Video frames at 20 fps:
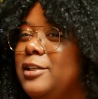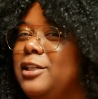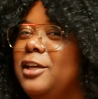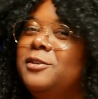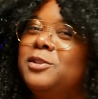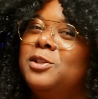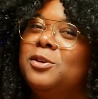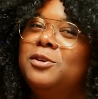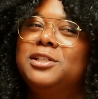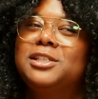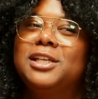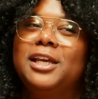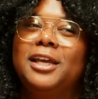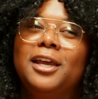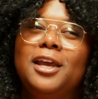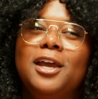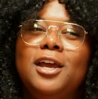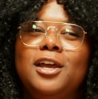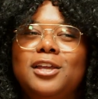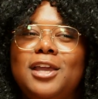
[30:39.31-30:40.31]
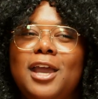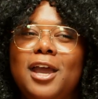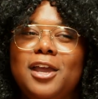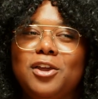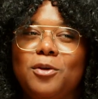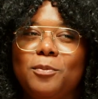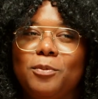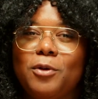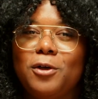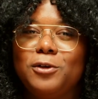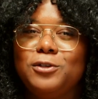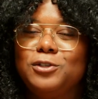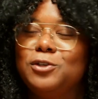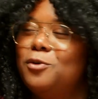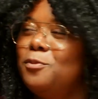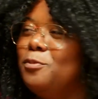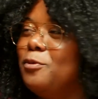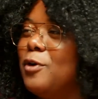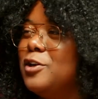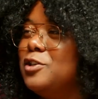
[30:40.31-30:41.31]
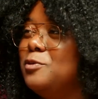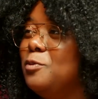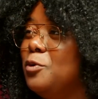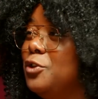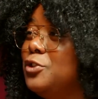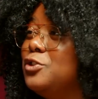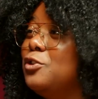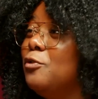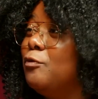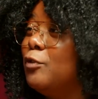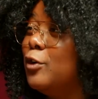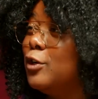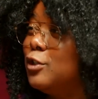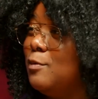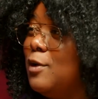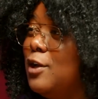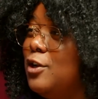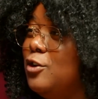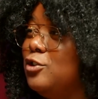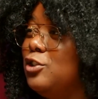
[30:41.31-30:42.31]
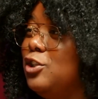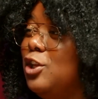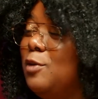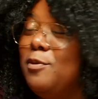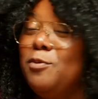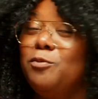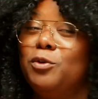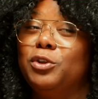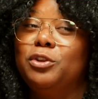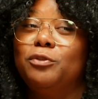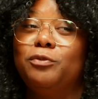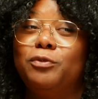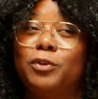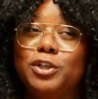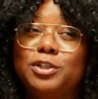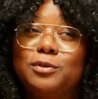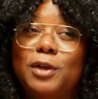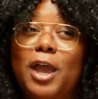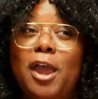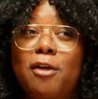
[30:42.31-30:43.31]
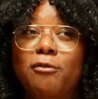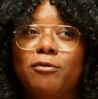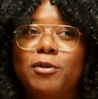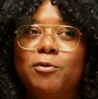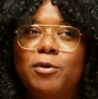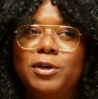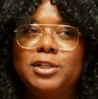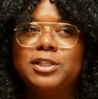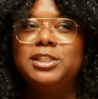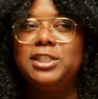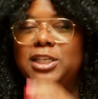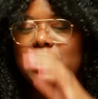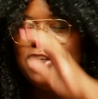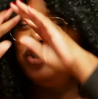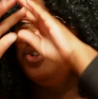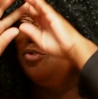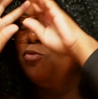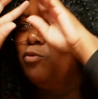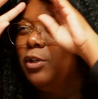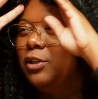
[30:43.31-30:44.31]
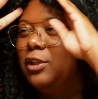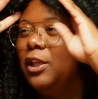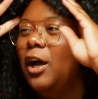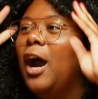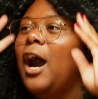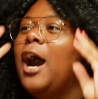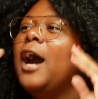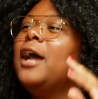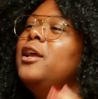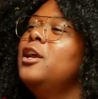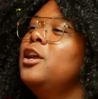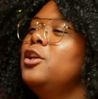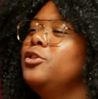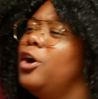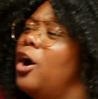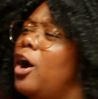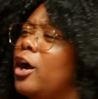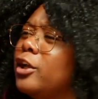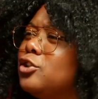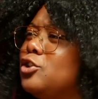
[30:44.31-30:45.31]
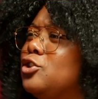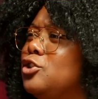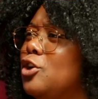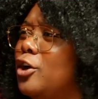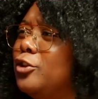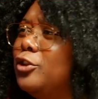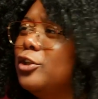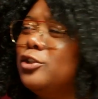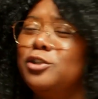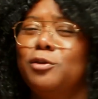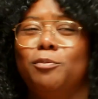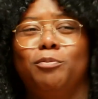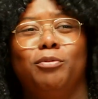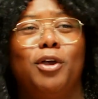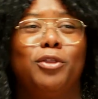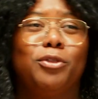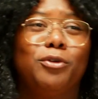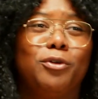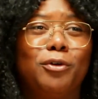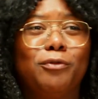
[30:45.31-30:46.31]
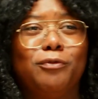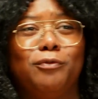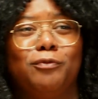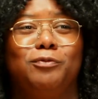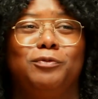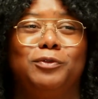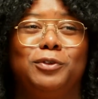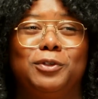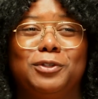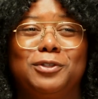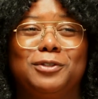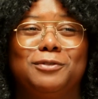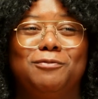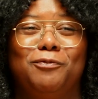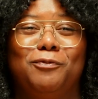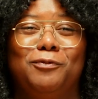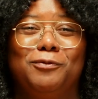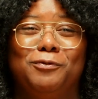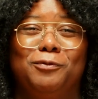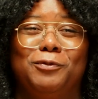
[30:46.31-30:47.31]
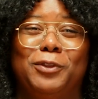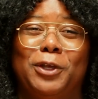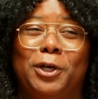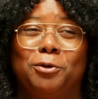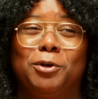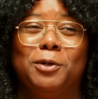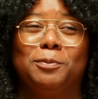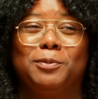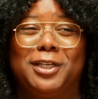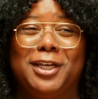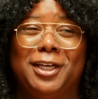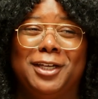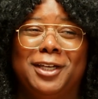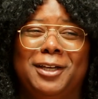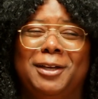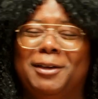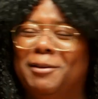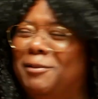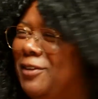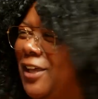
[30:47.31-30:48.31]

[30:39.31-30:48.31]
dancing. So it's like, yeah, you're probably so impressionable. This is the first right. man you're sleeping with. The first, everyone sees you with the hot the hot stud that's yeah, the yeah. brother of the crib kid.